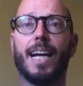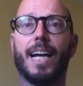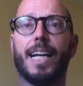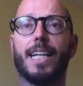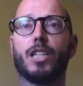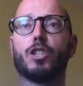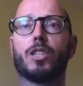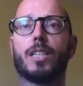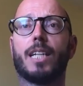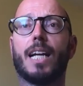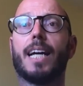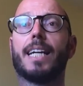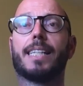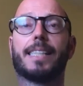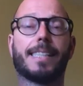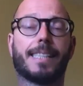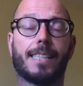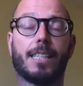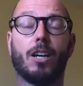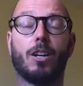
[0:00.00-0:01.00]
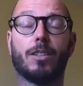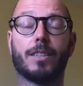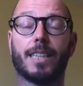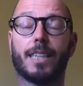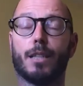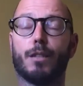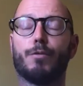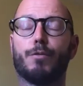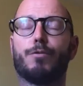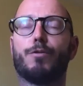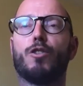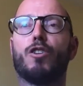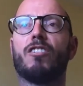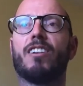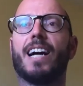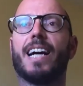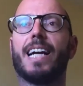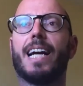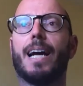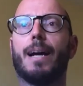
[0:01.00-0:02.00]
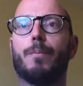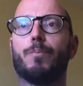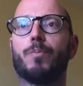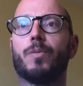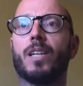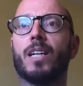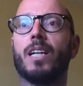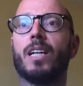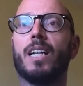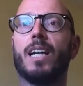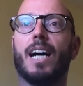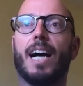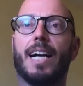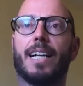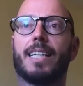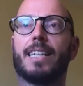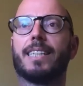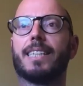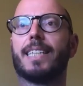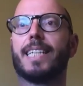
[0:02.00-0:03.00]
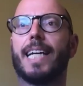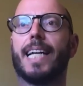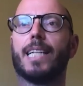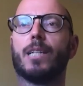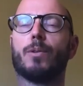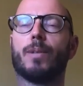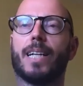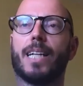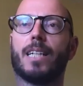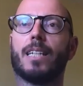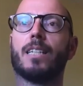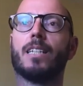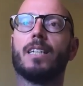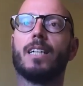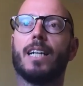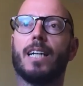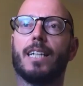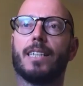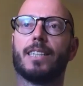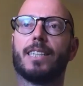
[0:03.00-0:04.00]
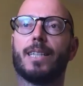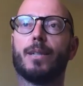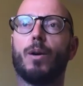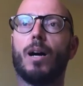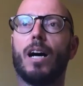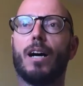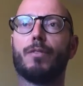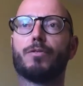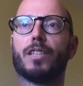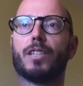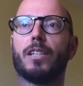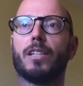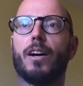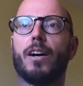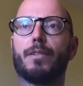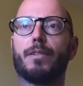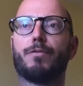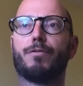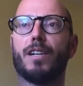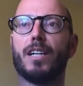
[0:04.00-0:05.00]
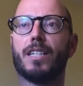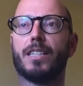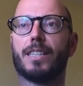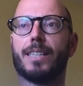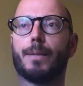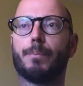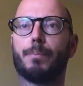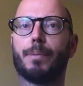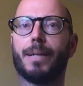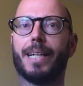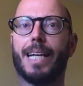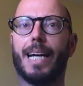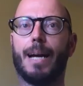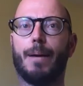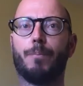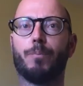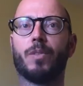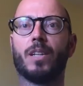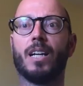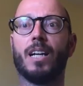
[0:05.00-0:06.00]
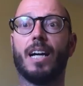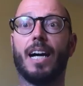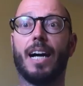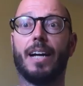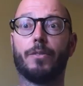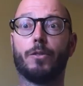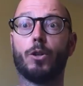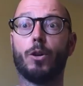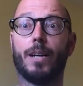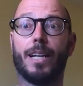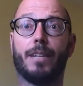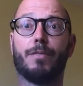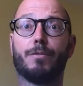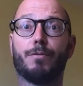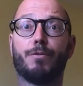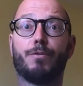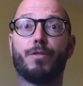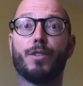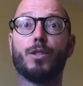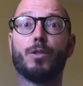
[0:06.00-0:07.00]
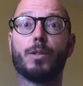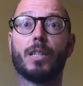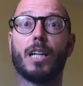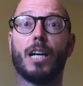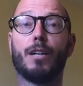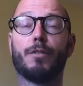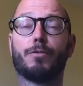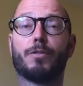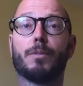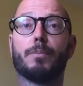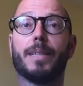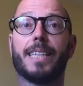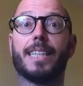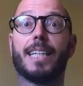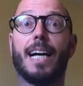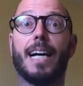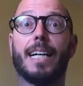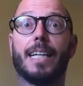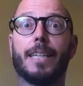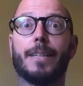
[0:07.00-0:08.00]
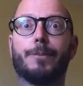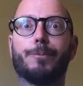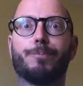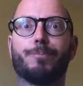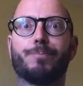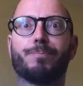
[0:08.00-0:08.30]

each day starting at 4 a.m. and continuing until after 9:30 p.m. and not even food after midday.